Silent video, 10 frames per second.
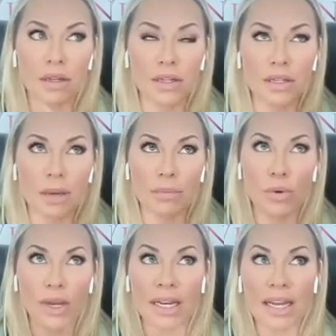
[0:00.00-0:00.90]
until that
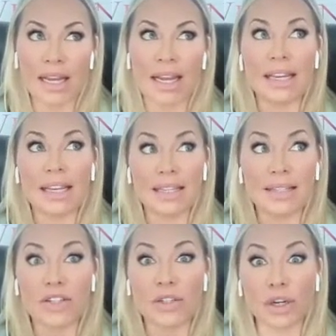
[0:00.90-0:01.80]
point, and he
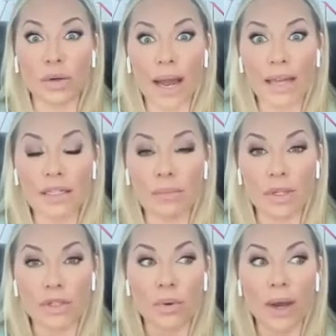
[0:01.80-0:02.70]
sexually harassed
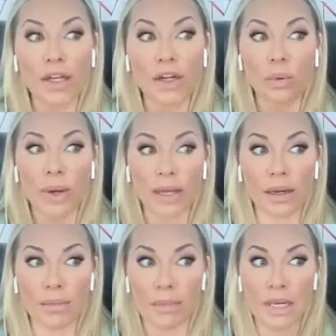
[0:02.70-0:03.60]
me. So I quit
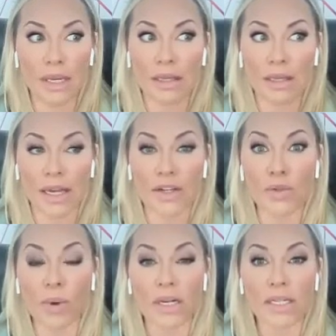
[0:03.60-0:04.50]
immediately. I just
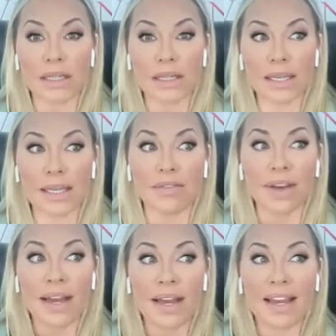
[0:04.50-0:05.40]
wanted to leave.
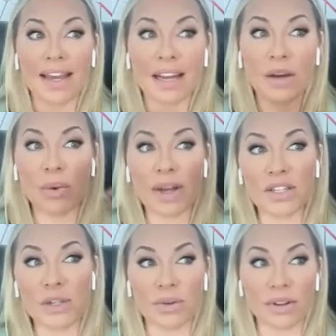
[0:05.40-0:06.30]
And I
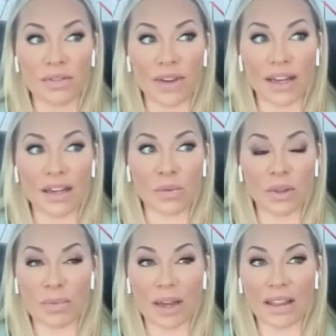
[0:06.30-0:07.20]
went to an event
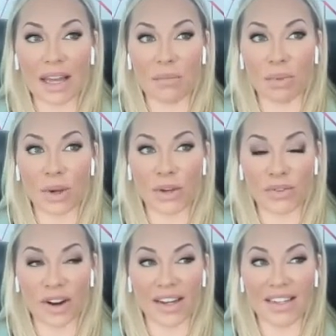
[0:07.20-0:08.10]
with my then
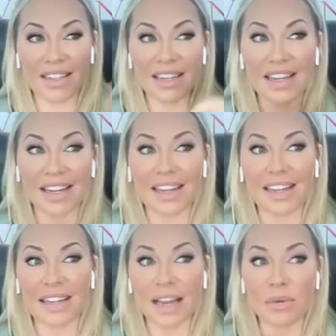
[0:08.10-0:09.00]
boyfriend,
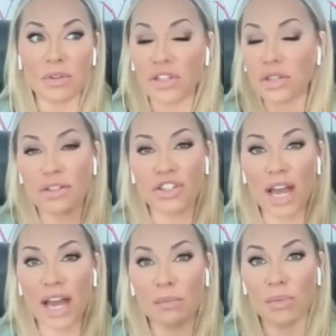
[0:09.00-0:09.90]
and I was just
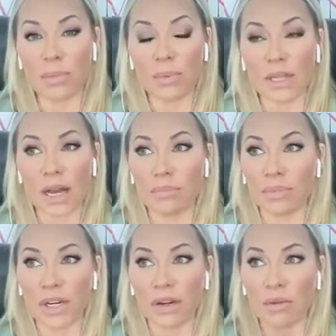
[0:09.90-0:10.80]
chatting people up, a
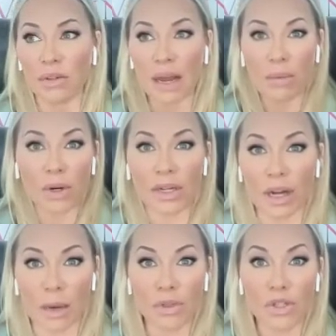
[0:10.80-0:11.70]
networking
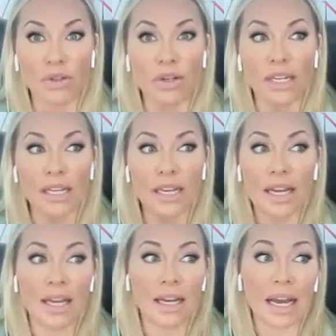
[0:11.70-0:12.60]
opportunity.
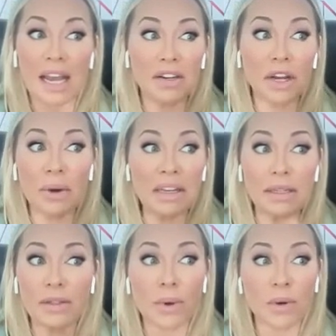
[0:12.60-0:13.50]
I had no
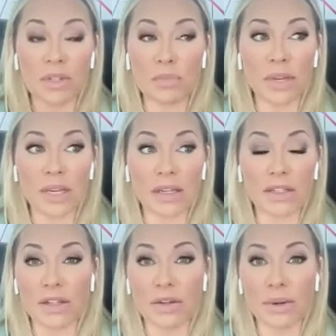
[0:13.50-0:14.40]
idea who I was speaking
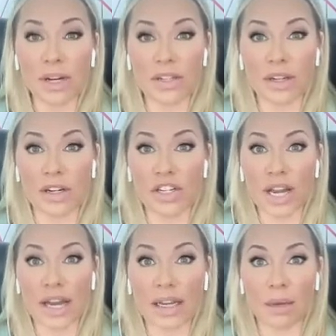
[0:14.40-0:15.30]
to. And I just started
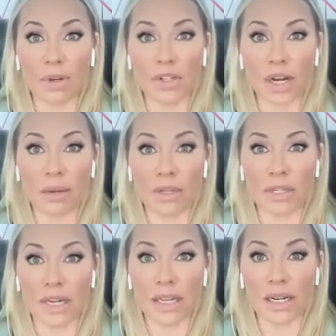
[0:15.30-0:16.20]
chatting up a gentleman
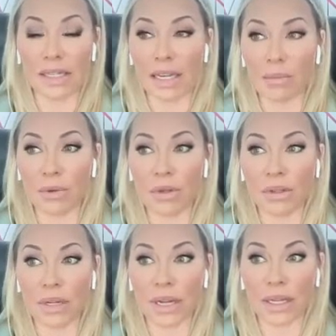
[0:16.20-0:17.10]
sitting at a
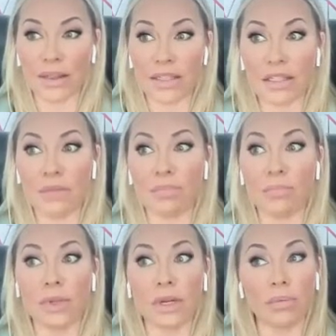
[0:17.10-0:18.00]
table. And this is,
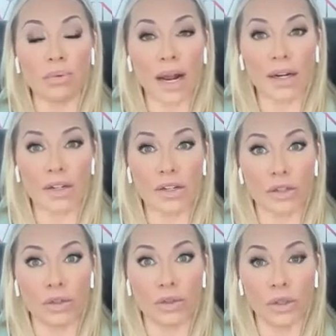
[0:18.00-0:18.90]
prior to
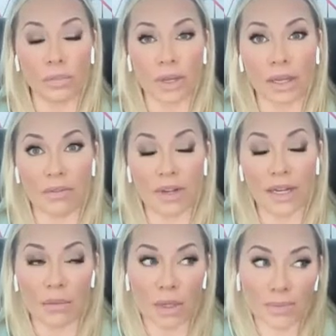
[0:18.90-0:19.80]
Google being
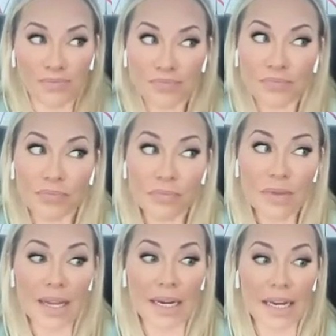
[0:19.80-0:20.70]
available.
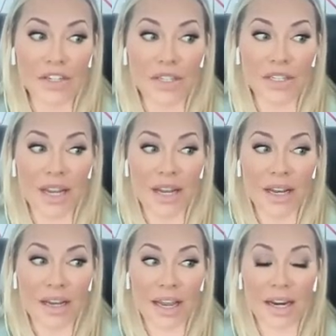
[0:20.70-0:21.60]
And I just
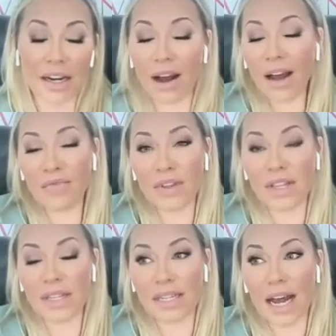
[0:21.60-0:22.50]
hit it off with
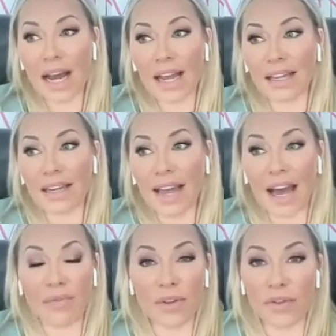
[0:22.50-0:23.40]
this guy. And
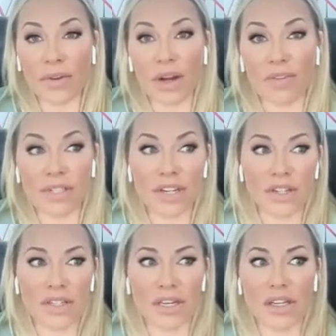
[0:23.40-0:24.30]
halfway through the
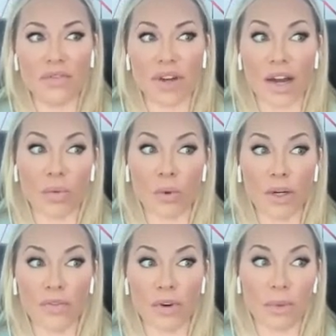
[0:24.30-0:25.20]
conversation, he said, "You've got to
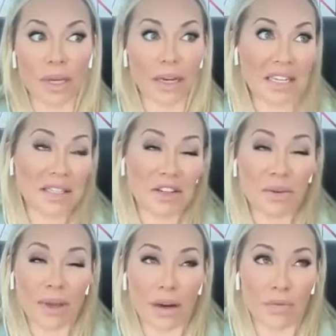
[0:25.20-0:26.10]
work for me." And I said, "You
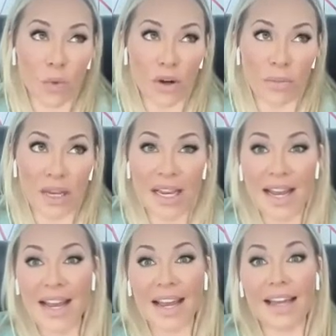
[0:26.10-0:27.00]
can't afford me."
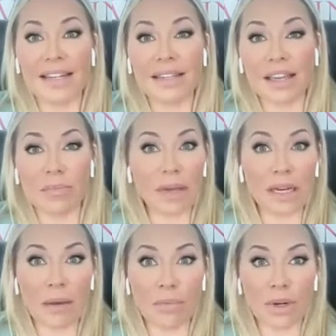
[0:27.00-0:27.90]
And he said, "Give me a
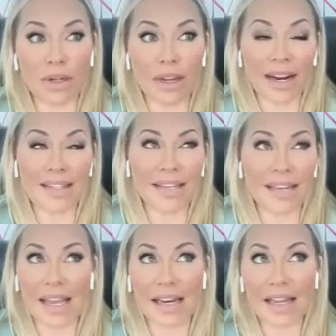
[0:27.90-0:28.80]
number." And I said,
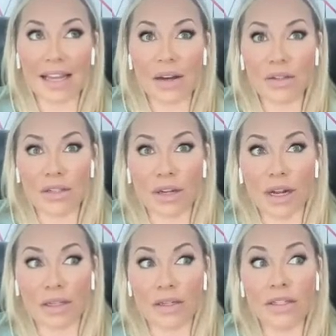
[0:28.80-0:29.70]

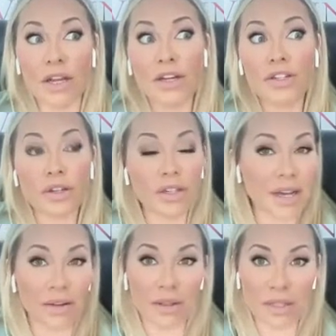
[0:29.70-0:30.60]
$80,000. Turns
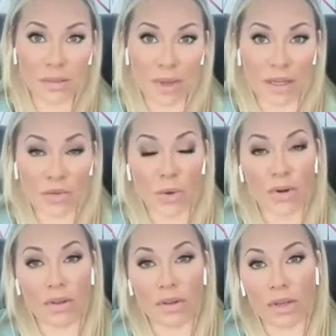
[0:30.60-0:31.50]
out this man's
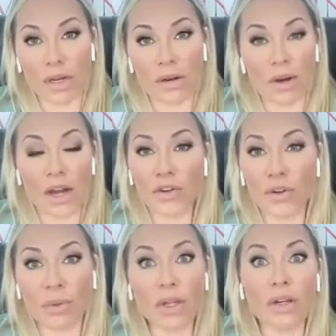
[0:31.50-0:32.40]
worth, $100
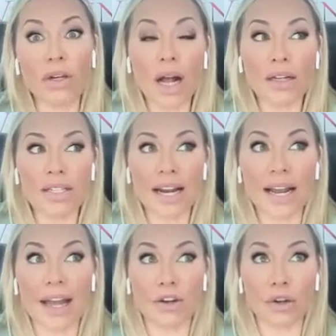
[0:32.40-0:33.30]
million. And I
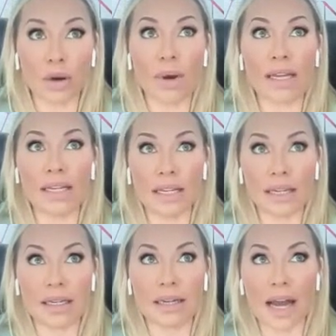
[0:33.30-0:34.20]
had no
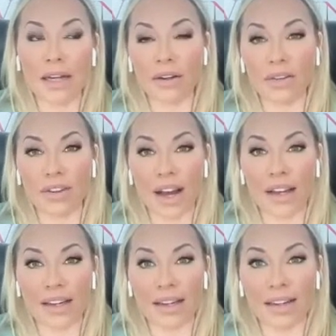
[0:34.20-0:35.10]
idea. I could have
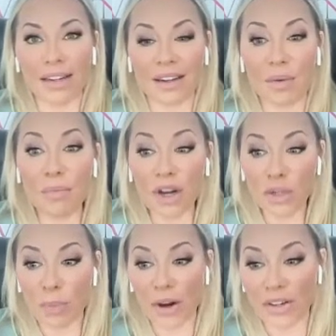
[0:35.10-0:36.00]
gotten a
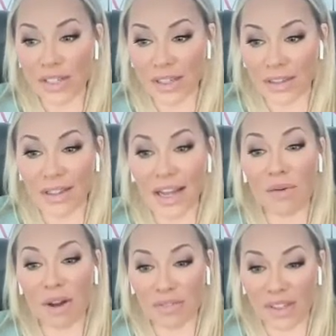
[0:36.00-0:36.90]
much better deal.
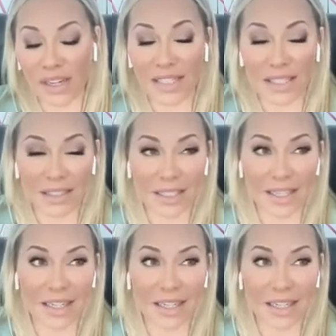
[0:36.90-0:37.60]
However, I didn't.